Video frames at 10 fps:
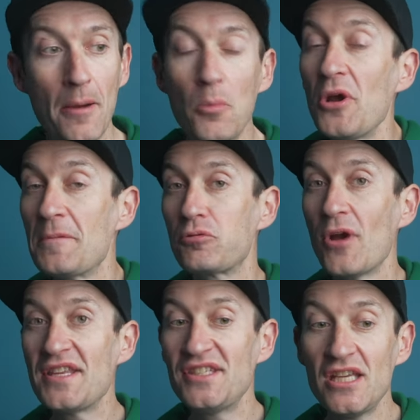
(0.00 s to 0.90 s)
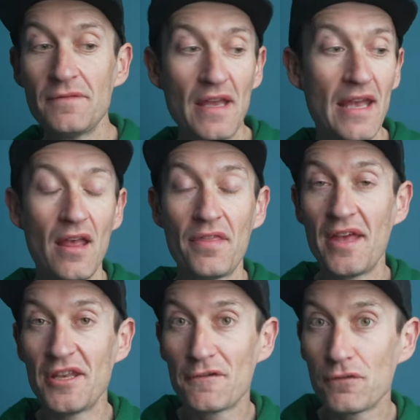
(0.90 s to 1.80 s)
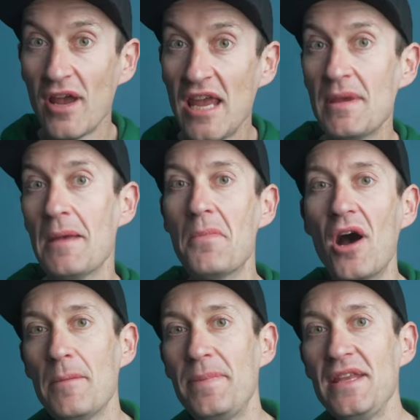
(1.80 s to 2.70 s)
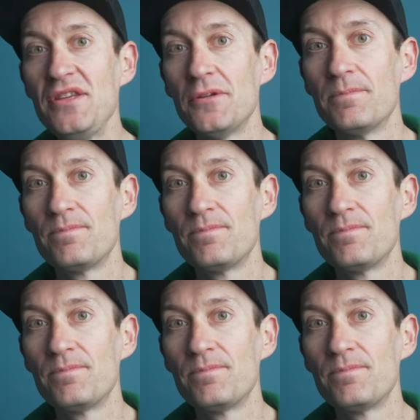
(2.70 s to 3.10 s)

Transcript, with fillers: more impressive than the frame in my opinion.